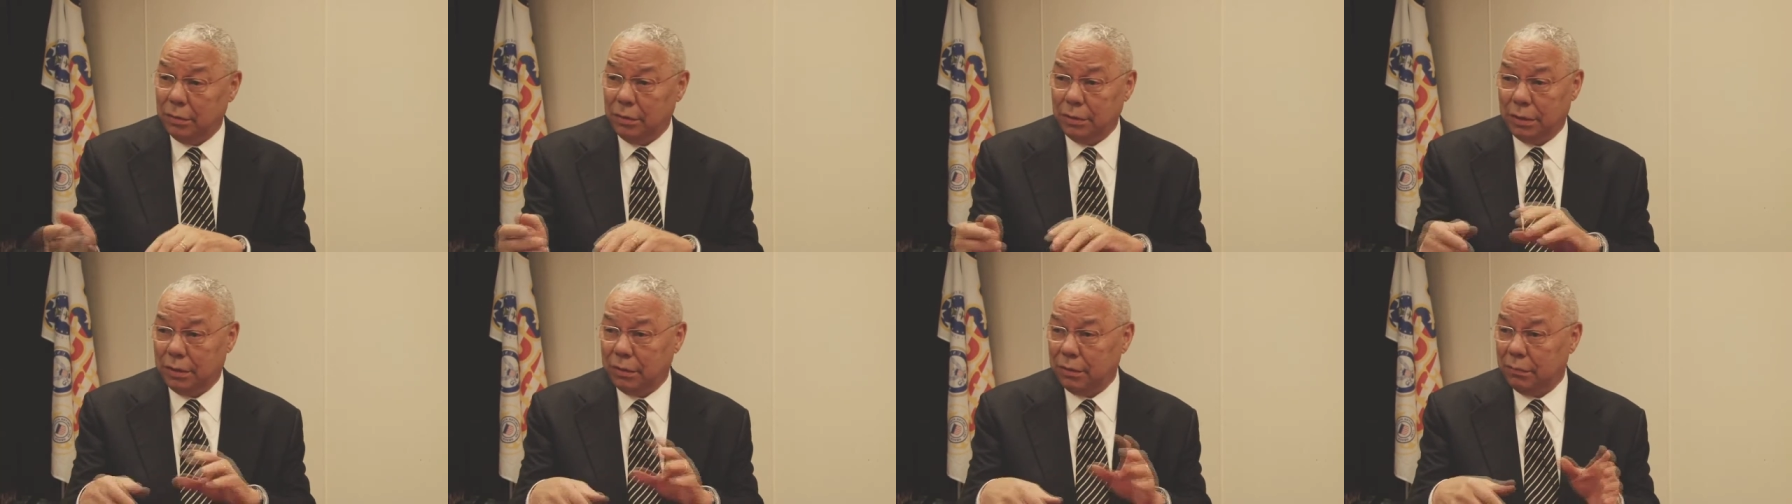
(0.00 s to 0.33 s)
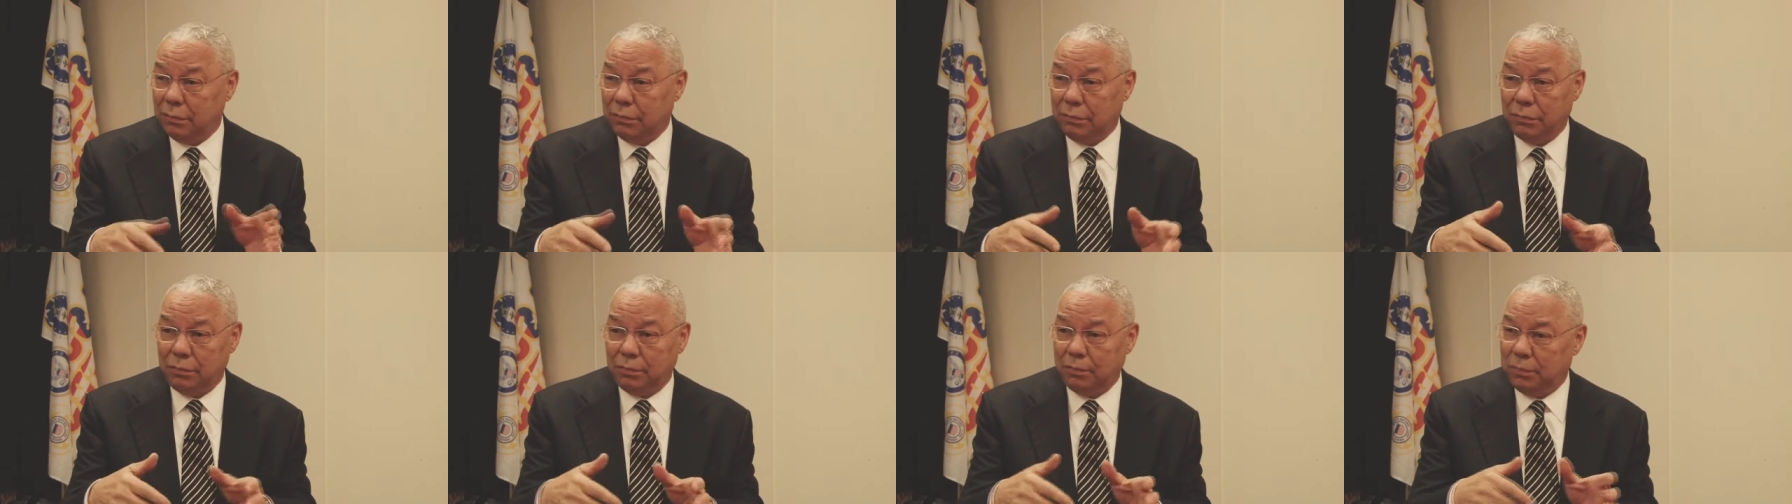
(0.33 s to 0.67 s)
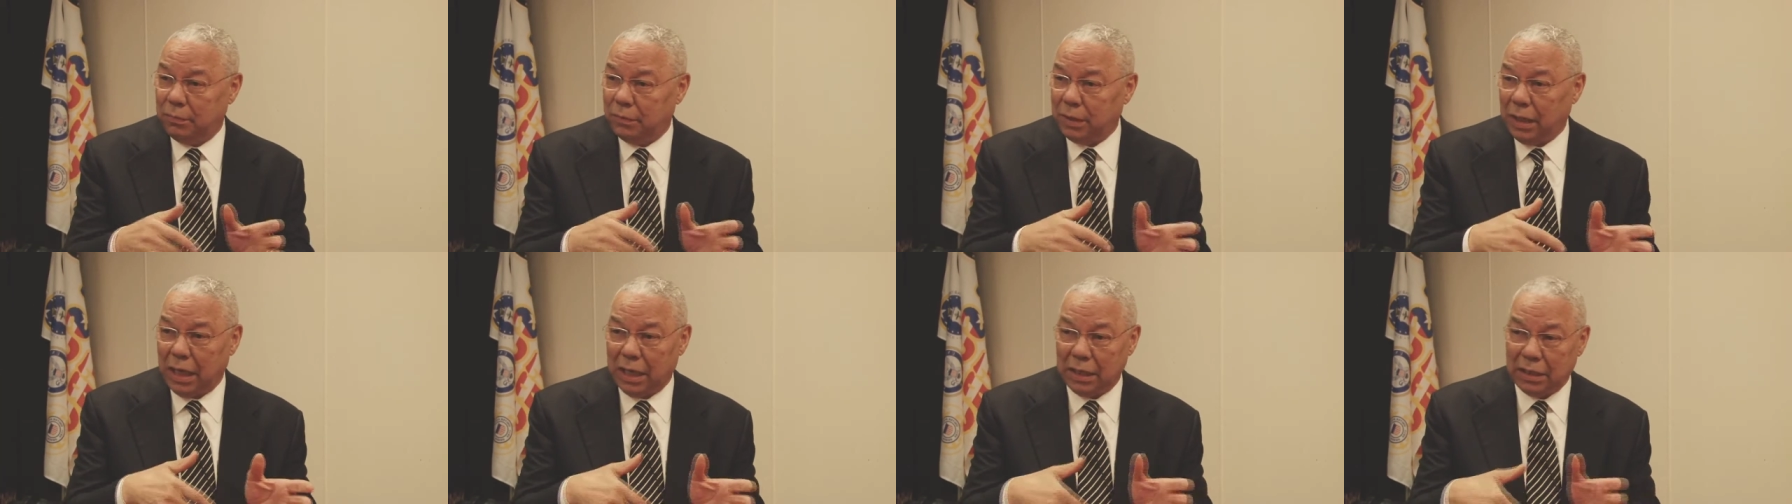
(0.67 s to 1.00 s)
You can
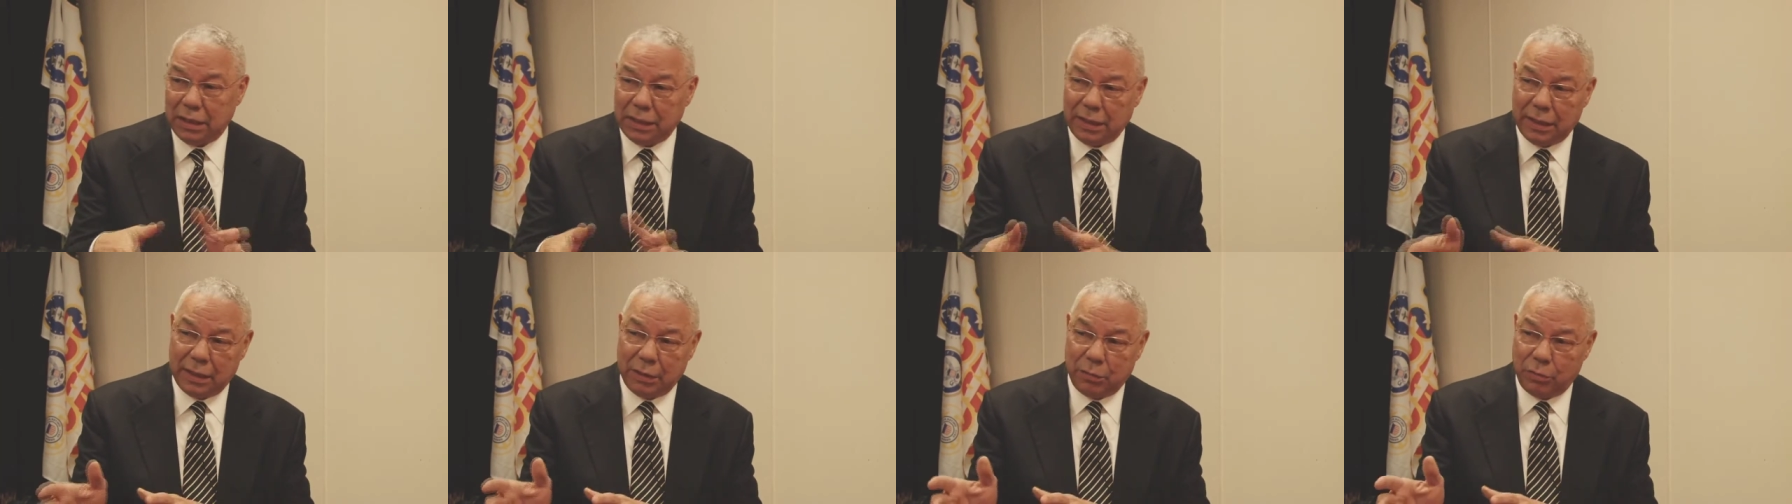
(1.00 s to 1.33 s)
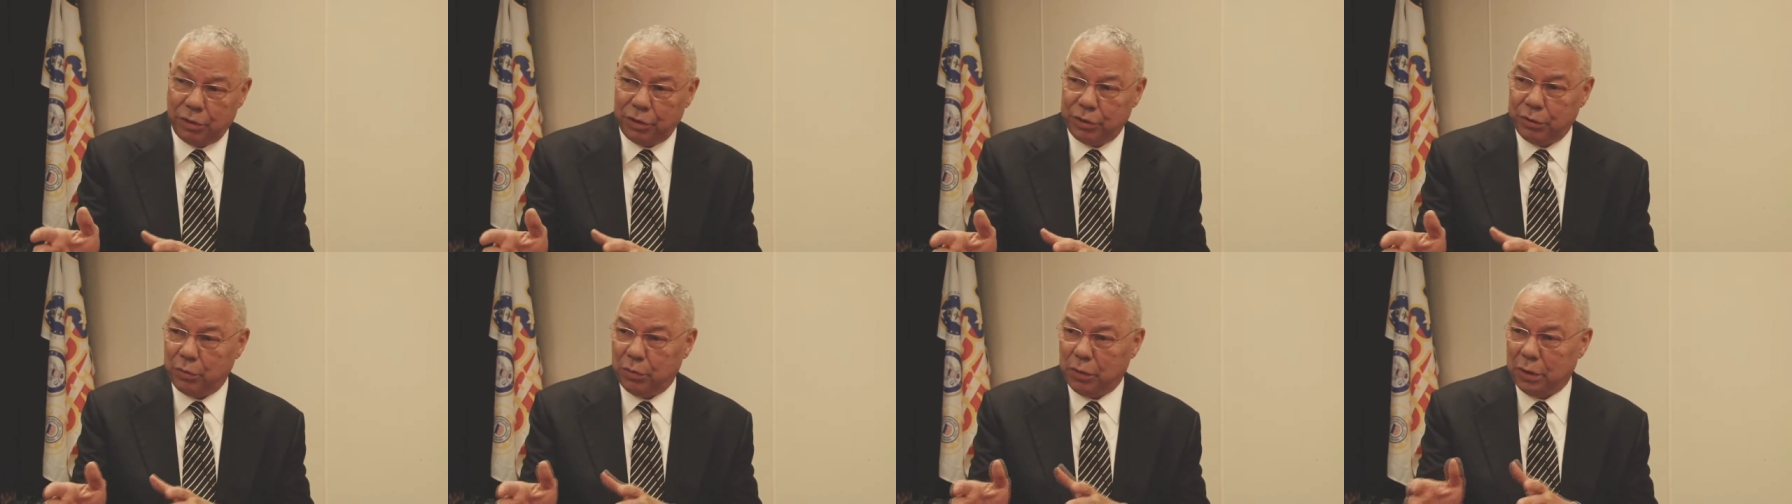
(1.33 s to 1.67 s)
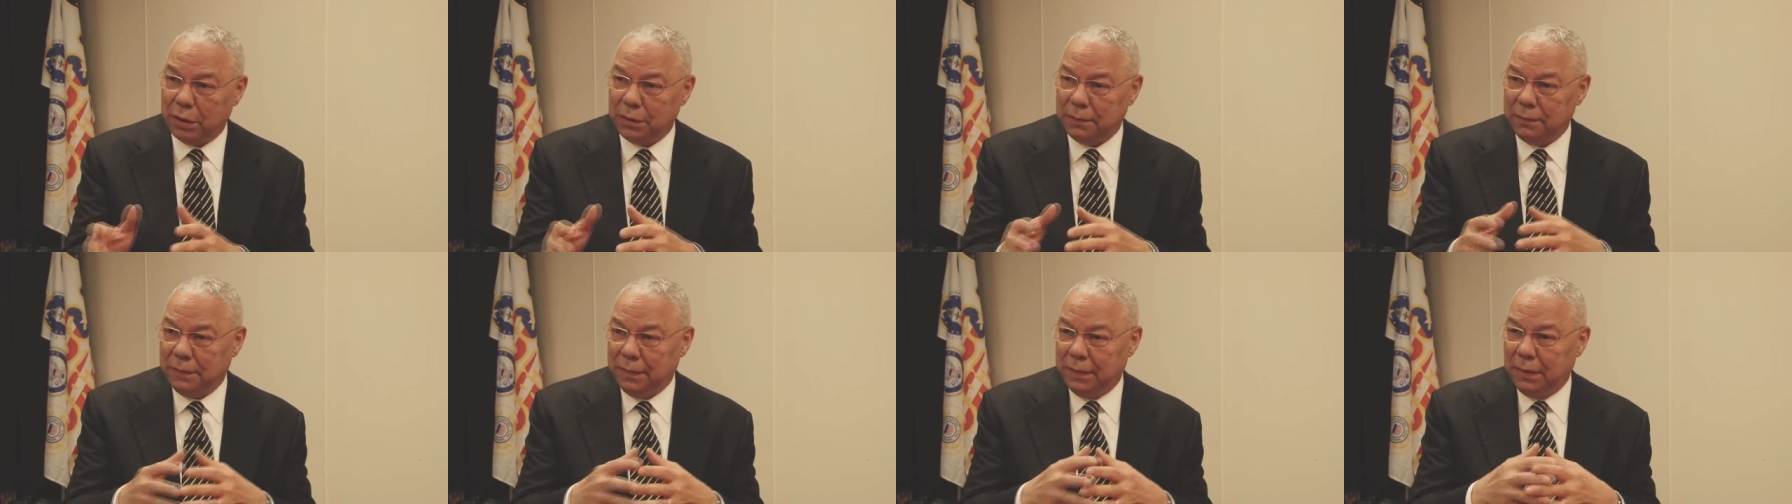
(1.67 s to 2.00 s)
dial in anywhere you want.